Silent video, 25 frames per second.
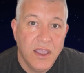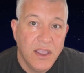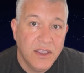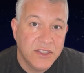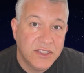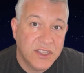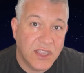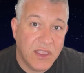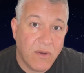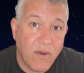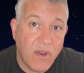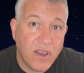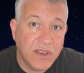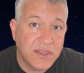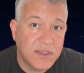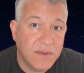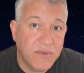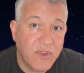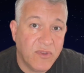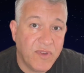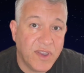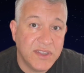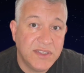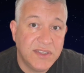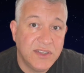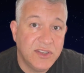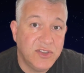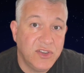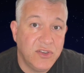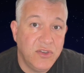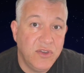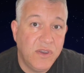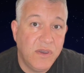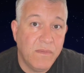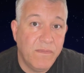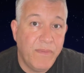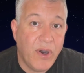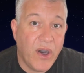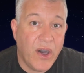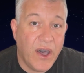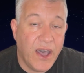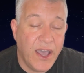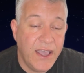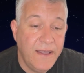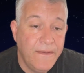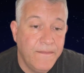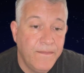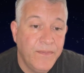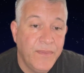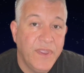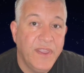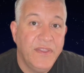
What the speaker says: So there are some devices that you can buy.